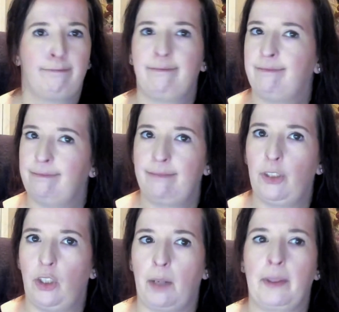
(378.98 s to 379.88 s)
you
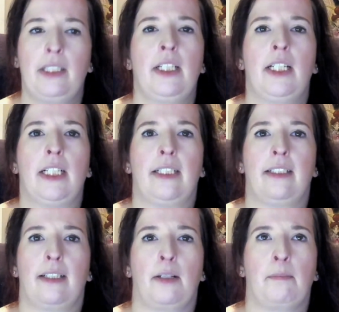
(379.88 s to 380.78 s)
name it.
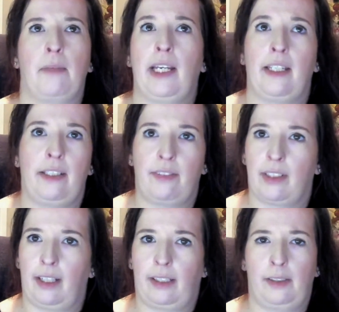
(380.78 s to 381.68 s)
And even
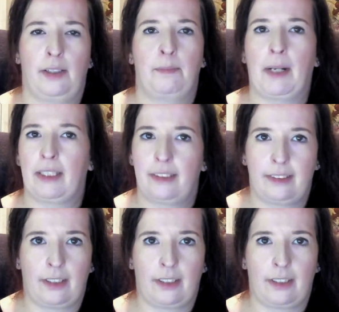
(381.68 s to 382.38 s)
like balances